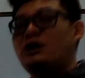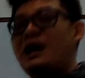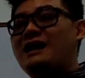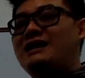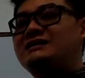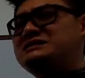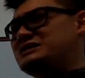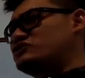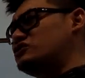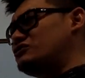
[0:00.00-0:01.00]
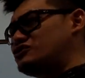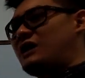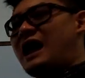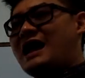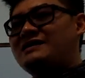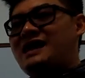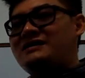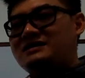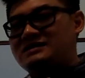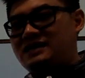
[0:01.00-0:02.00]
to highlight the social
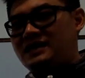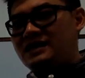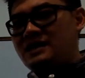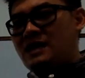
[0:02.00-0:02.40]
identity.